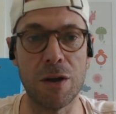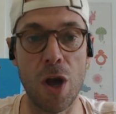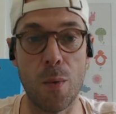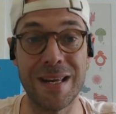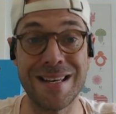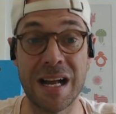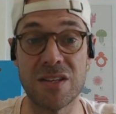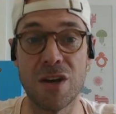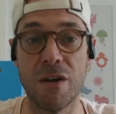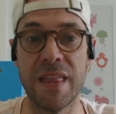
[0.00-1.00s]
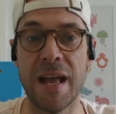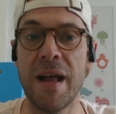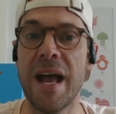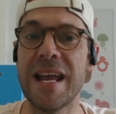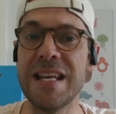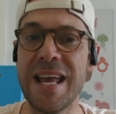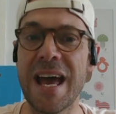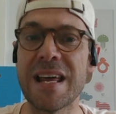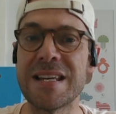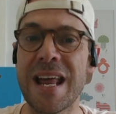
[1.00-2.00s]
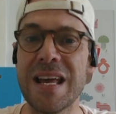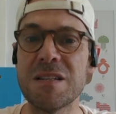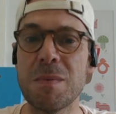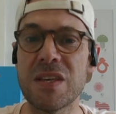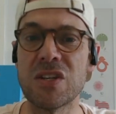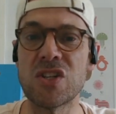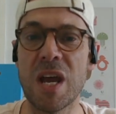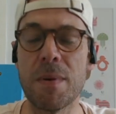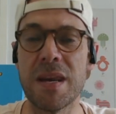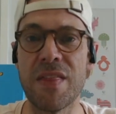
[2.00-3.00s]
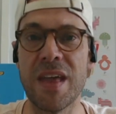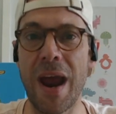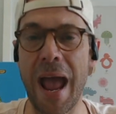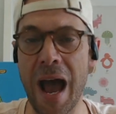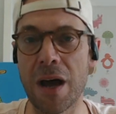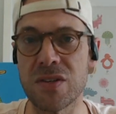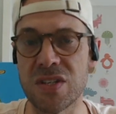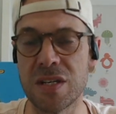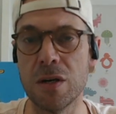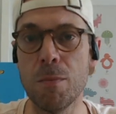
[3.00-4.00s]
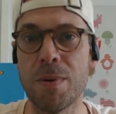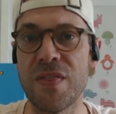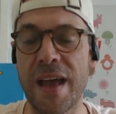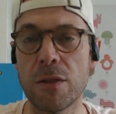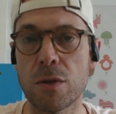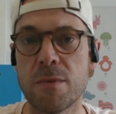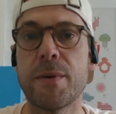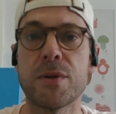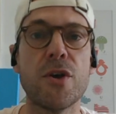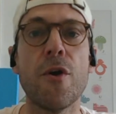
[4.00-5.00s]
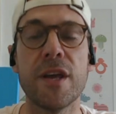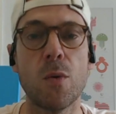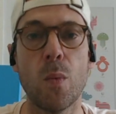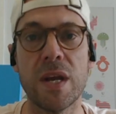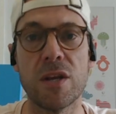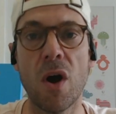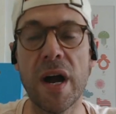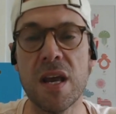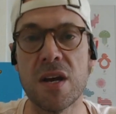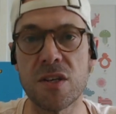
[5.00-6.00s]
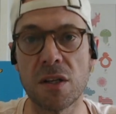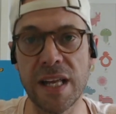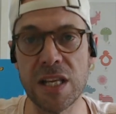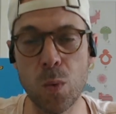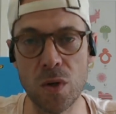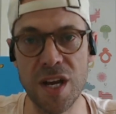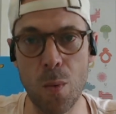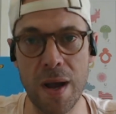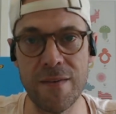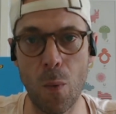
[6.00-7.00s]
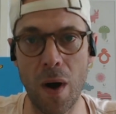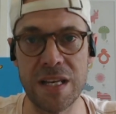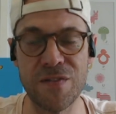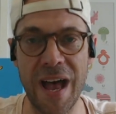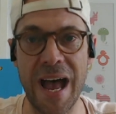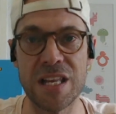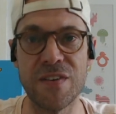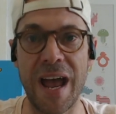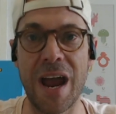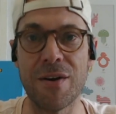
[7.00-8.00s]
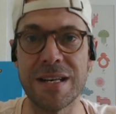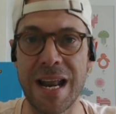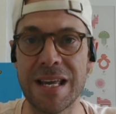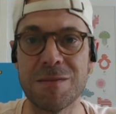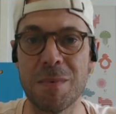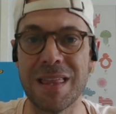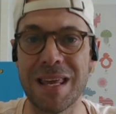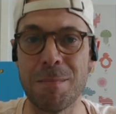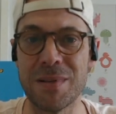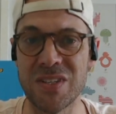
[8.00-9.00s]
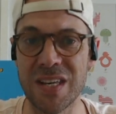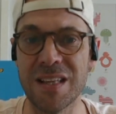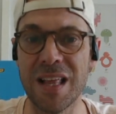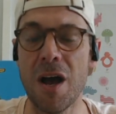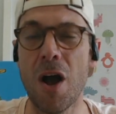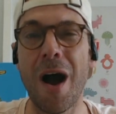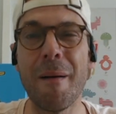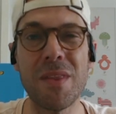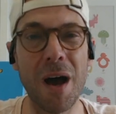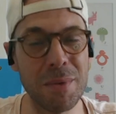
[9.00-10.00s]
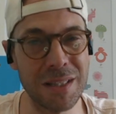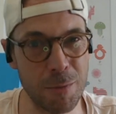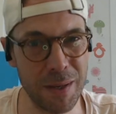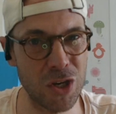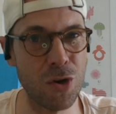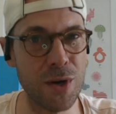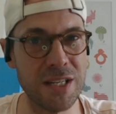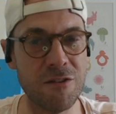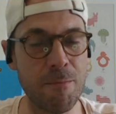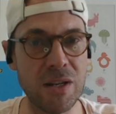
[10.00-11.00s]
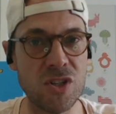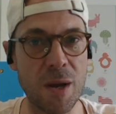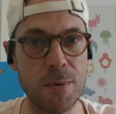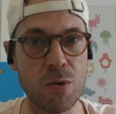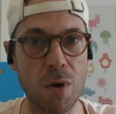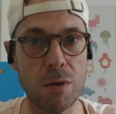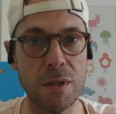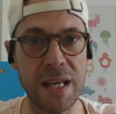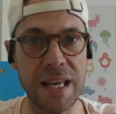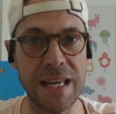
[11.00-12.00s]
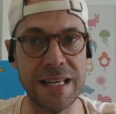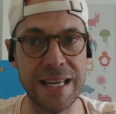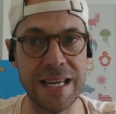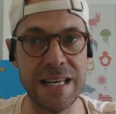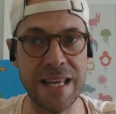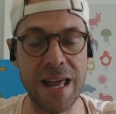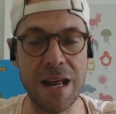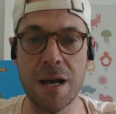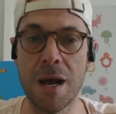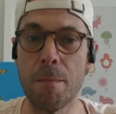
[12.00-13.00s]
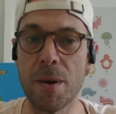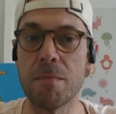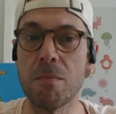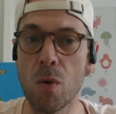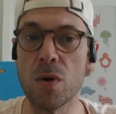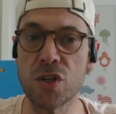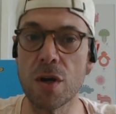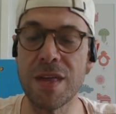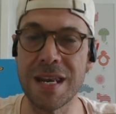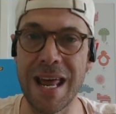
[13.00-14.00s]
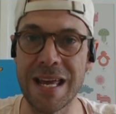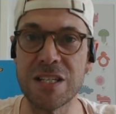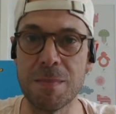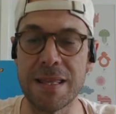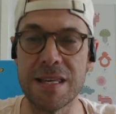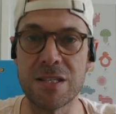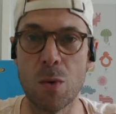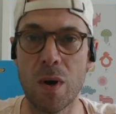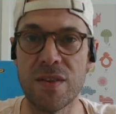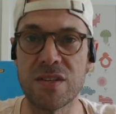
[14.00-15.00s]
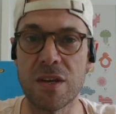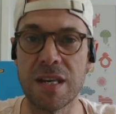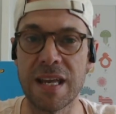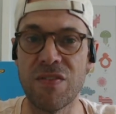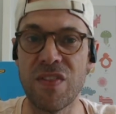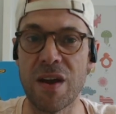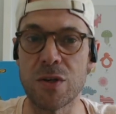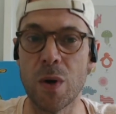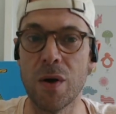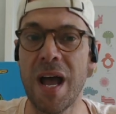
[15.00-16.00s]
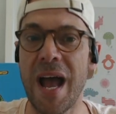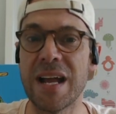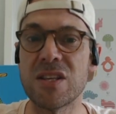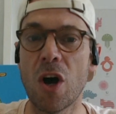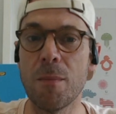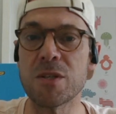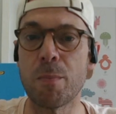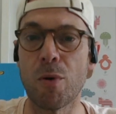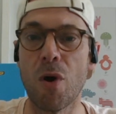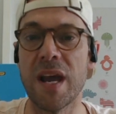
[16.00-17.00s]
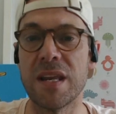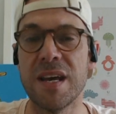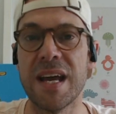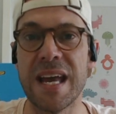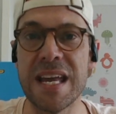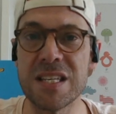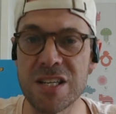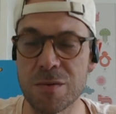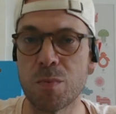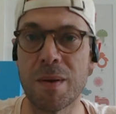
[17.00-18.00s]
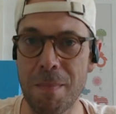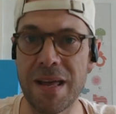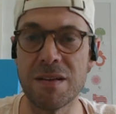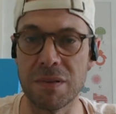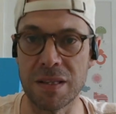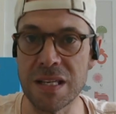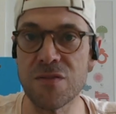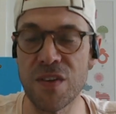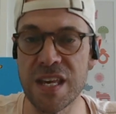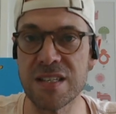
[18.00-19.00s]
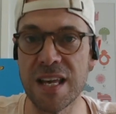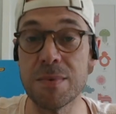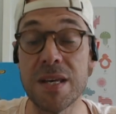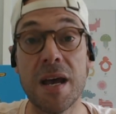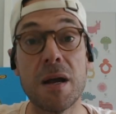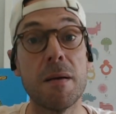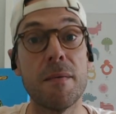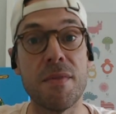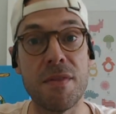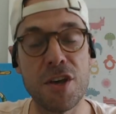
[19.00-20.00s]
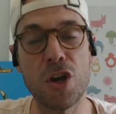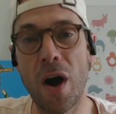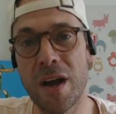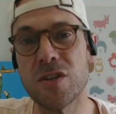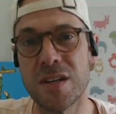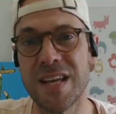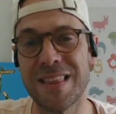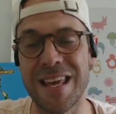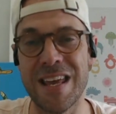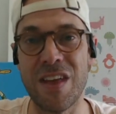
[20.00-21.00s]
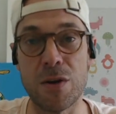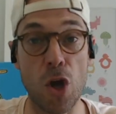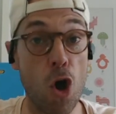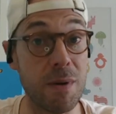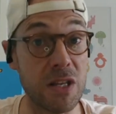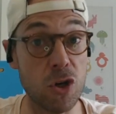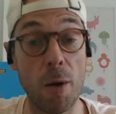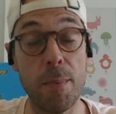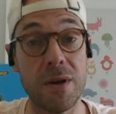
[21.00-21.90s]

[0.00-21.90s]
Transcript: Going nuts over there. Indiana, Naismith and Shepard. Now they're out still, but they look to be returning in week 9. So let's watch our waiver wires for ads for Aaron Naismith in particular. I'm a little bit curious of Ben Shepard's role in Indiana, but I'm more sure that Naismith is the one that's going to get there as well. And Thomas Bryant, he has just made a list for these teams. The guy who's going to take the hit there is Obi Toppin.